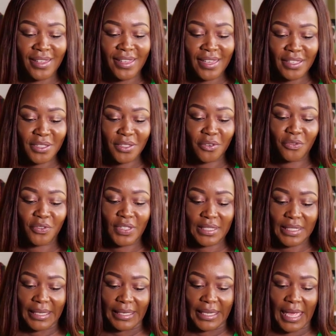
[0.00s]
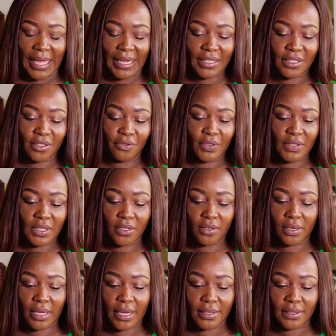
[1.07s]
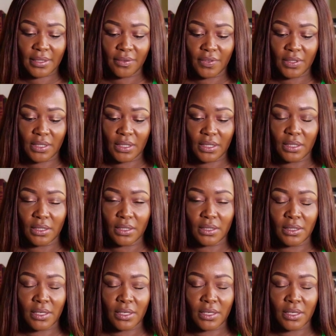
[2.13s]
Get physically active. Physical activity